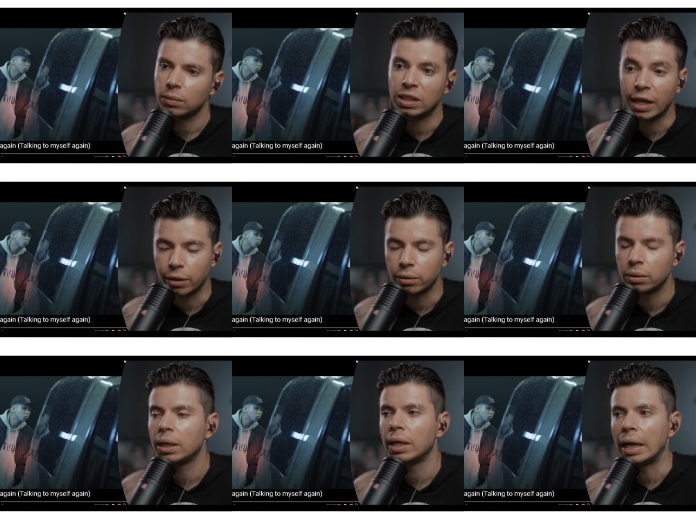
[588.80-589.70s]
lighter,
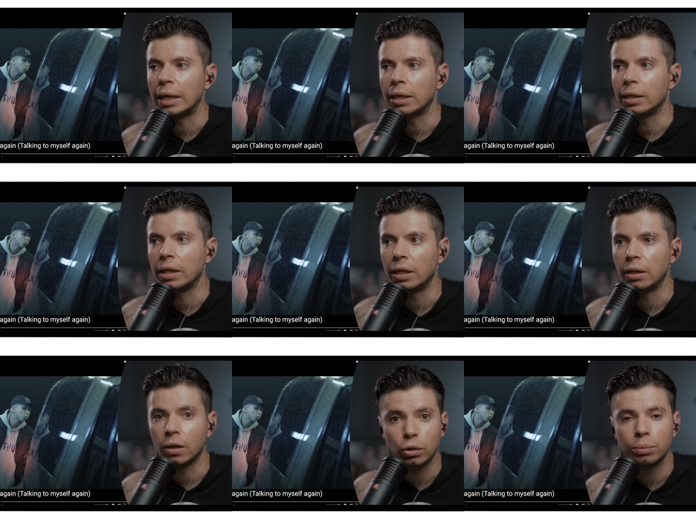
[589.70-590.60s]
in
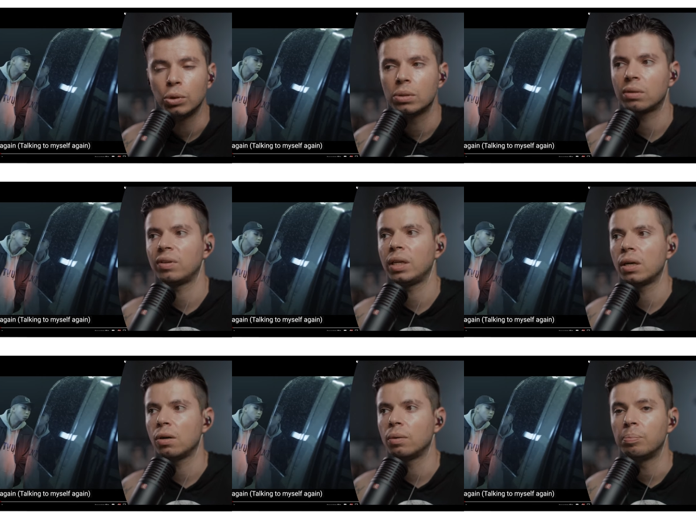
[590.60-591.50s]
the other music
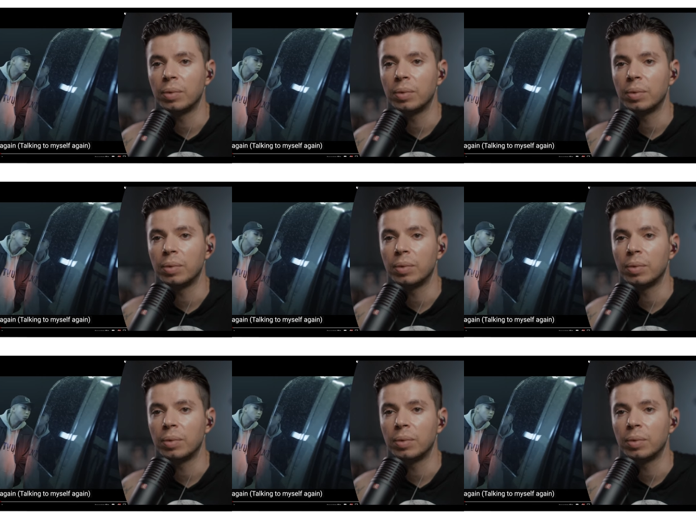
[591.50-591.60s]
video,